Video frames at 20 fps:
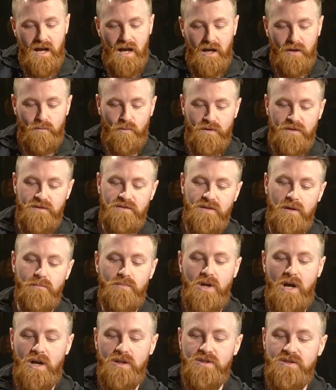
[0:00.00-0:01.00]
and where the
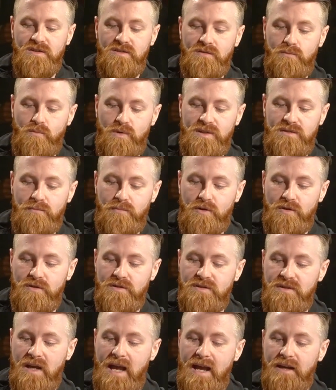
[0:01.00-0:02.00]
subconscious
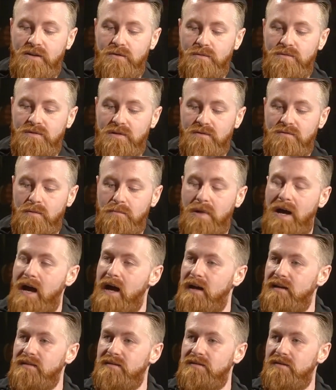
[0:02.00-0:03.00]
whispers echoes of the
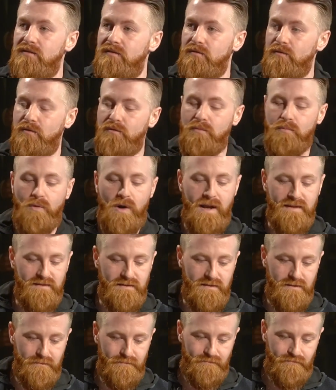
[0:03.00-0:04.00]
past through the
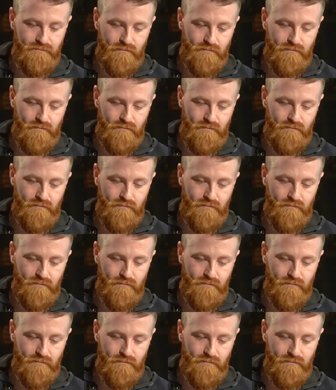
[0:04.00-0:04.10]
present.